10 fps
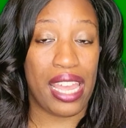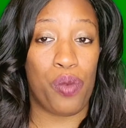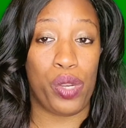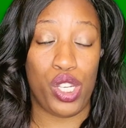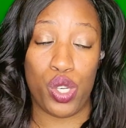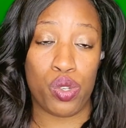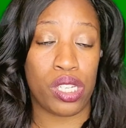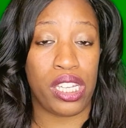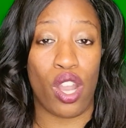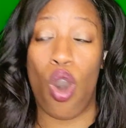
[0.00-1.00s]
we
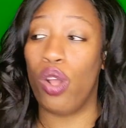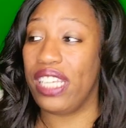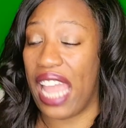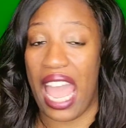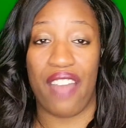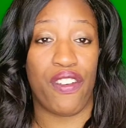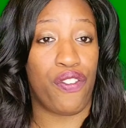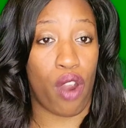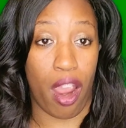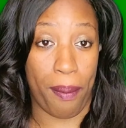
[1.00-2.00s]
usually only have it
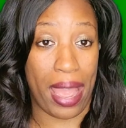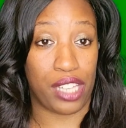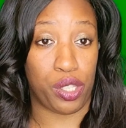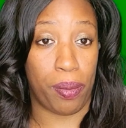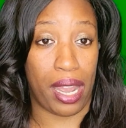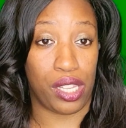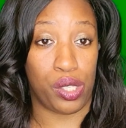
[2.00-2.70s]
for our mastermind